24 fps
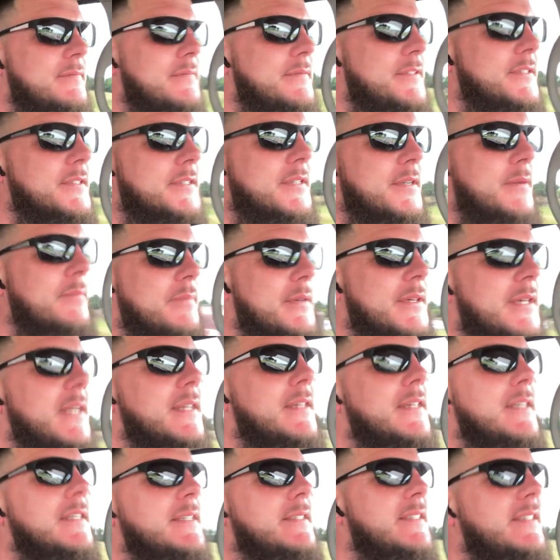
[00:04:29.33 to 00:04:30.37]
Just
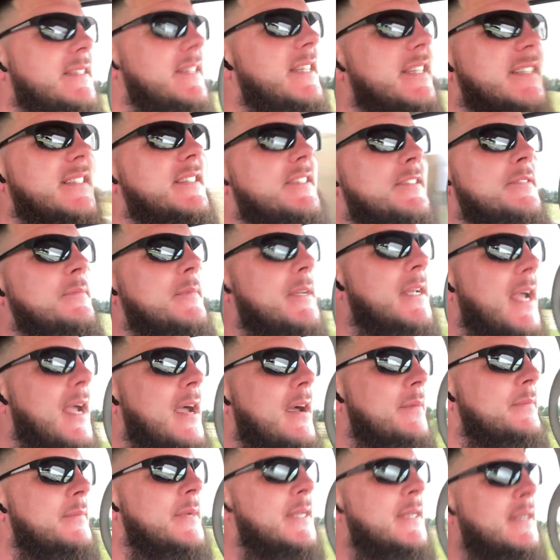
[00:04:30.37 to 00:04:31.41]
completely snitches me
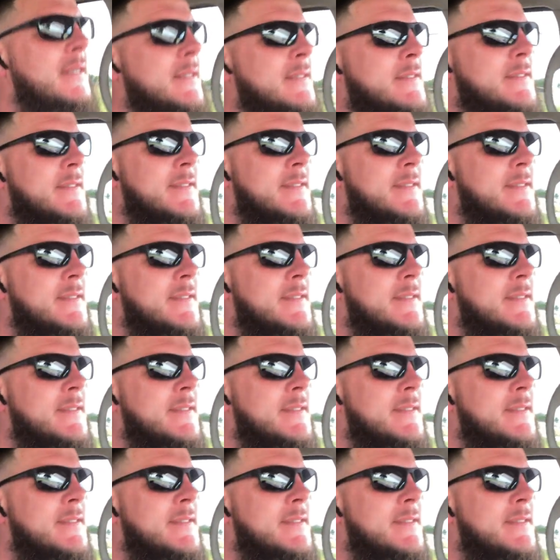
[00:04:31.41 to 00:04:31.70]
out, man.